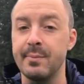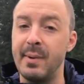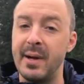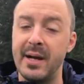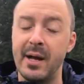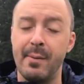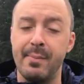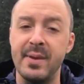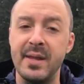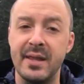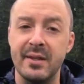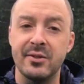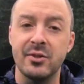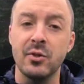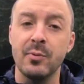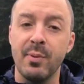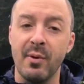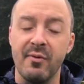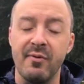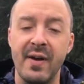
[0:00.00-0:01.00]
It might not be
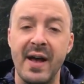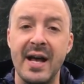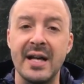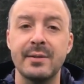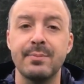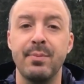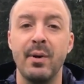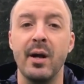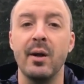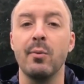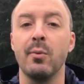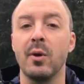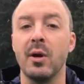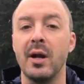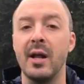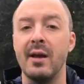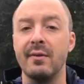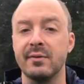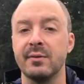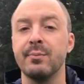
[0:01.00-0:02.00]
super fast, but we're
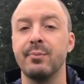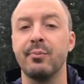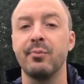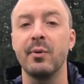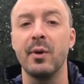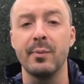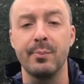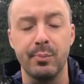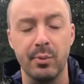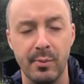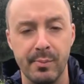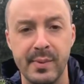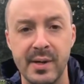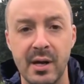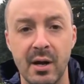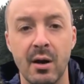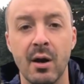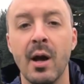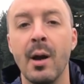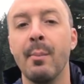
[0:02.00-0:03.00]
going to have some
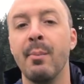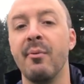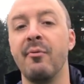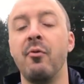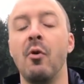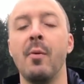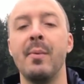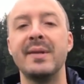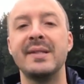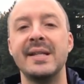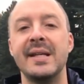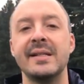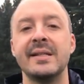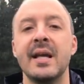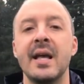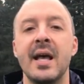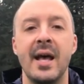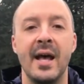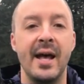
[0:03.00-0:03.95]
premier performances.